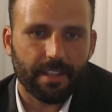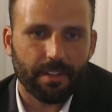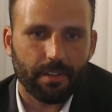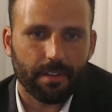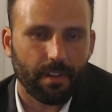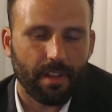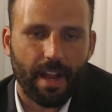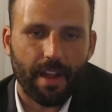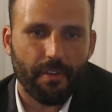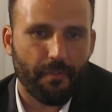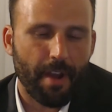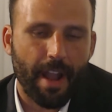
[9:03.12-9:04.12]
a lot of
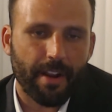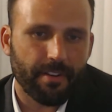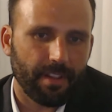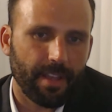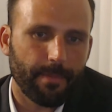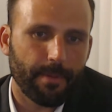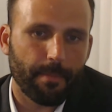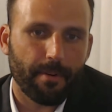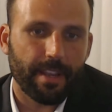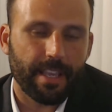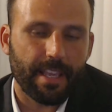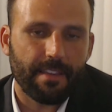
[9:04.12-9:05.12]
the frackers claimed their
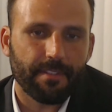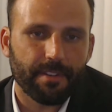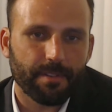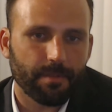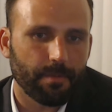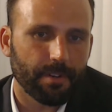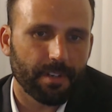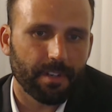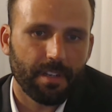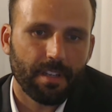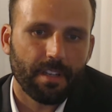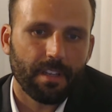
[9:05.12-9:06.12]
break-evens were
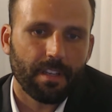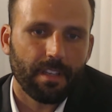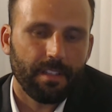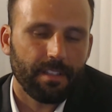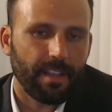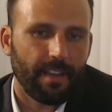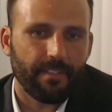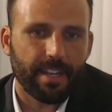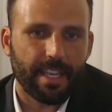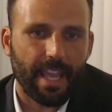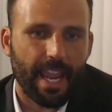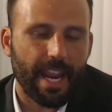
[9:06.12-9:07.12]
$70,
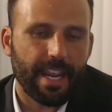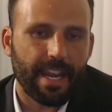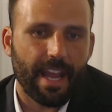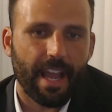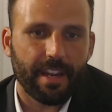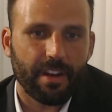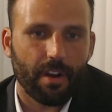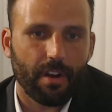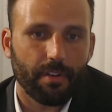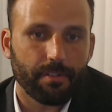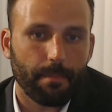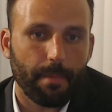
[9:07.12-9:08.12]
$80, $90
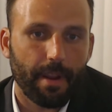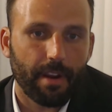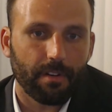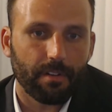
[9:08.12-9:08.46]
a barrel.